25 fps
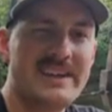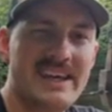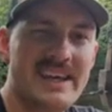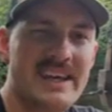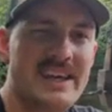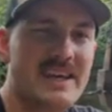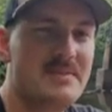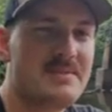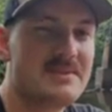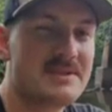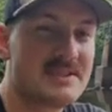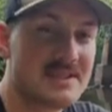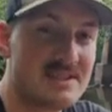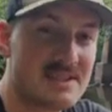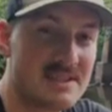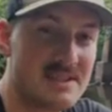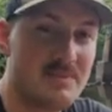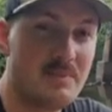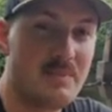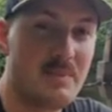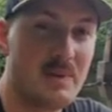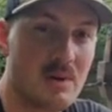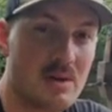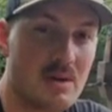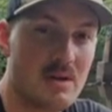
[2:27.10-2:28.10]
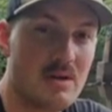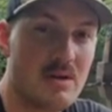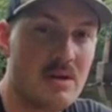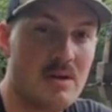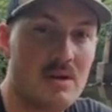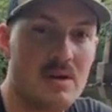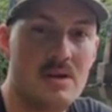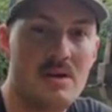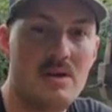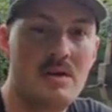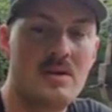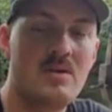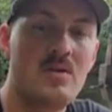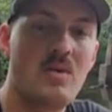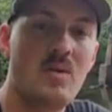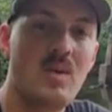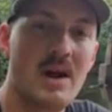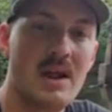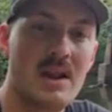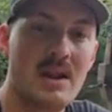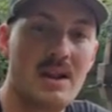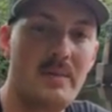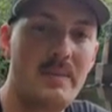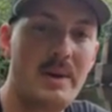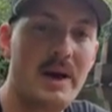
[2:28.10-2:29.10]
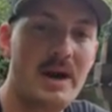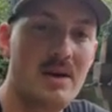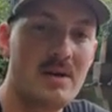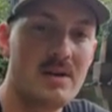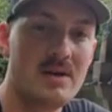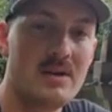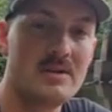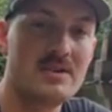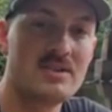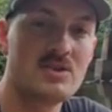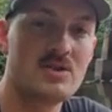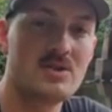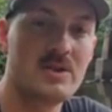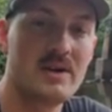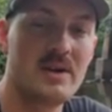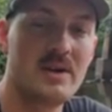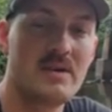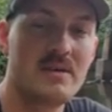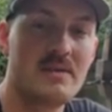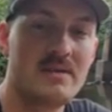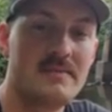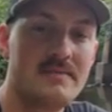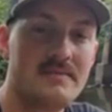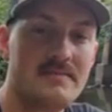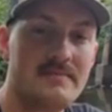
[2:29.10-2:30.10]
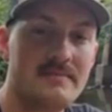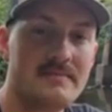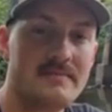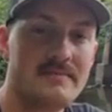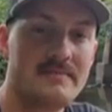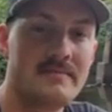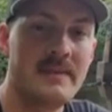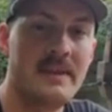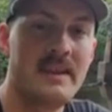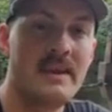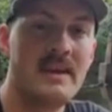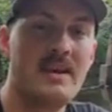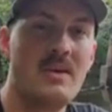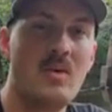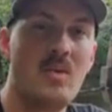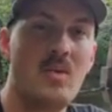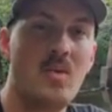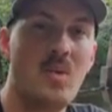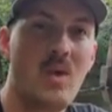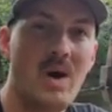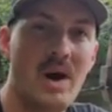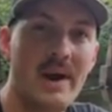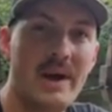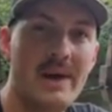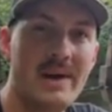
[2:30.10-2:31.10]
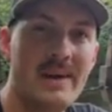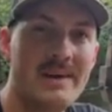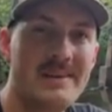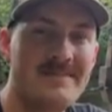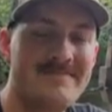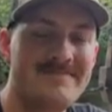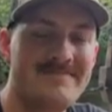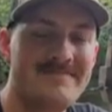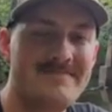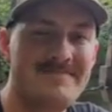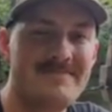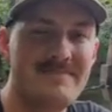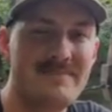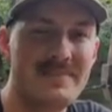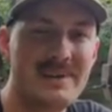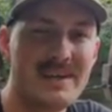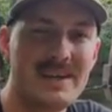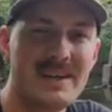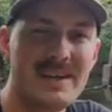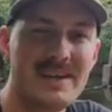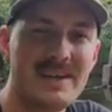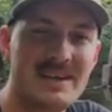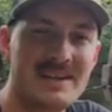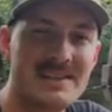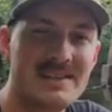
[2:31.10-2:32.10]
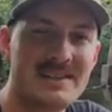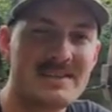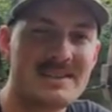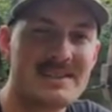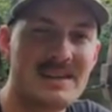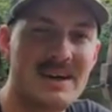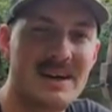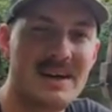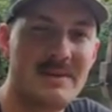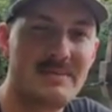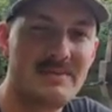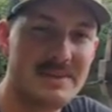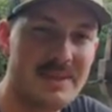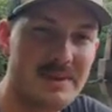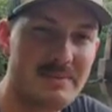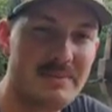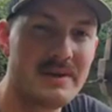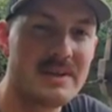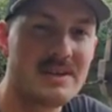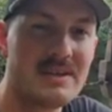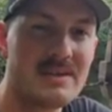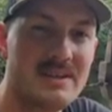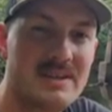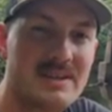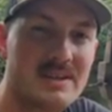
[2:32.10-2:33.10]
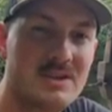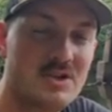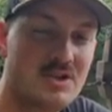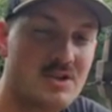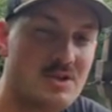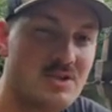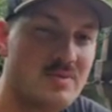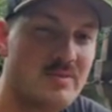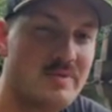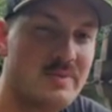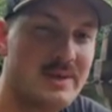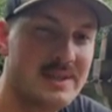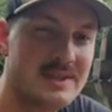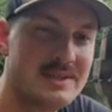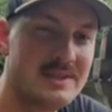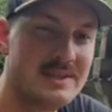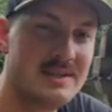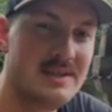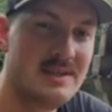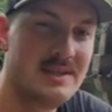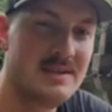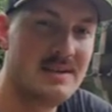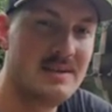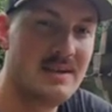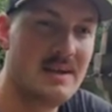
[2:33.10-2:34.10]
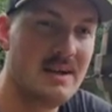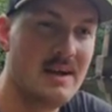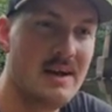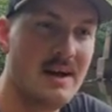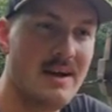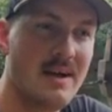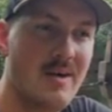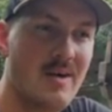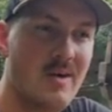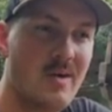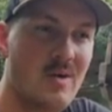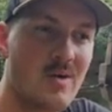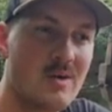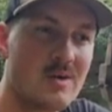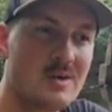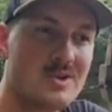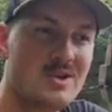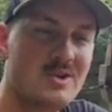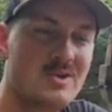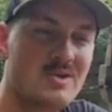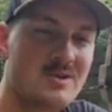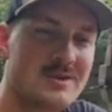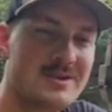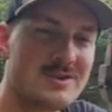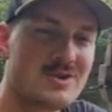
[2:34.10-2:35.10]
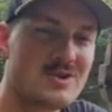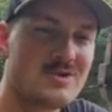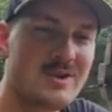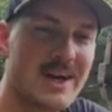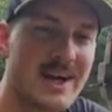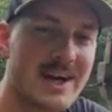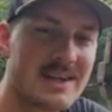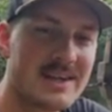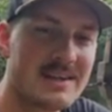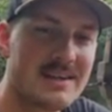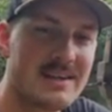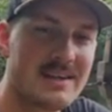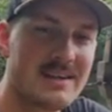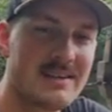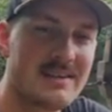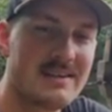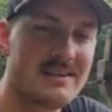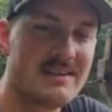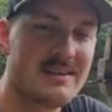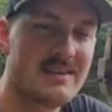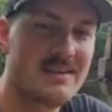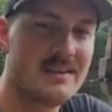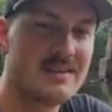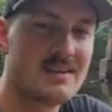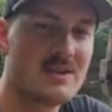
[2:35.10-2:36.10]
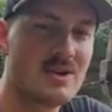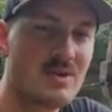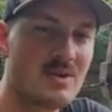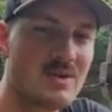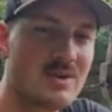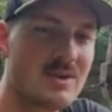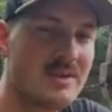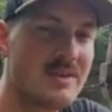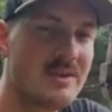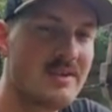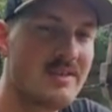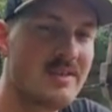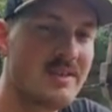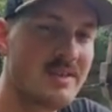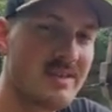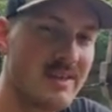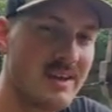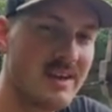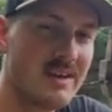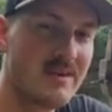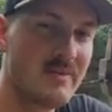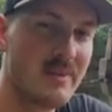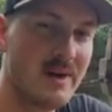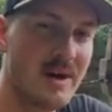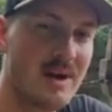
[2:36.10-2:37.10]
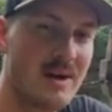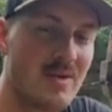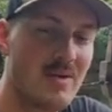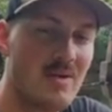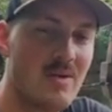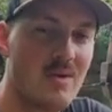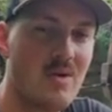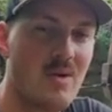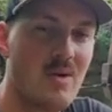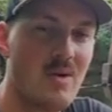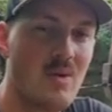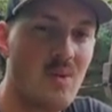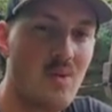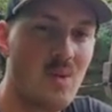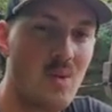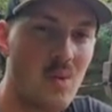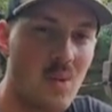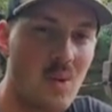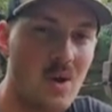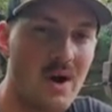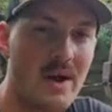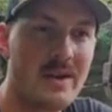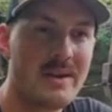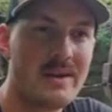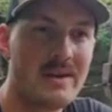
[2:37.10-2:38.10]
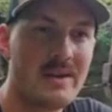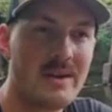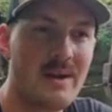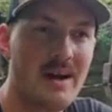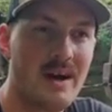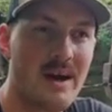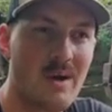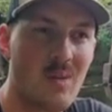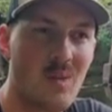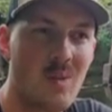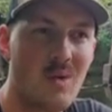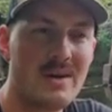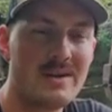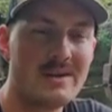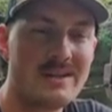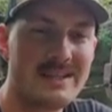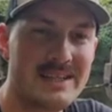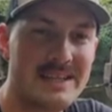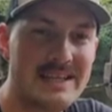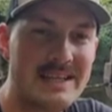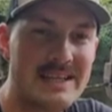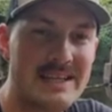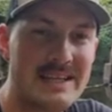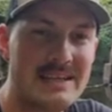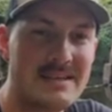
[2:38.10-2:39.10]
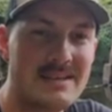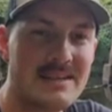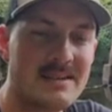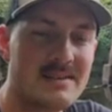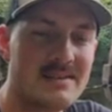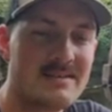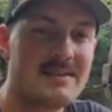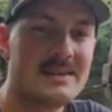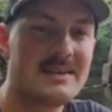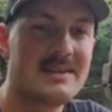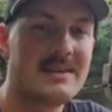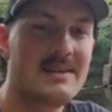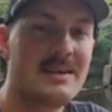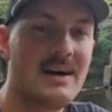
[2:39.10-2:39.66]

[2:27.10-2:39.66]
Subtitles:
and keep simple while I'm out on the trail. Why? Because I'm typically too busy or too distracted to really think about what I want to eat.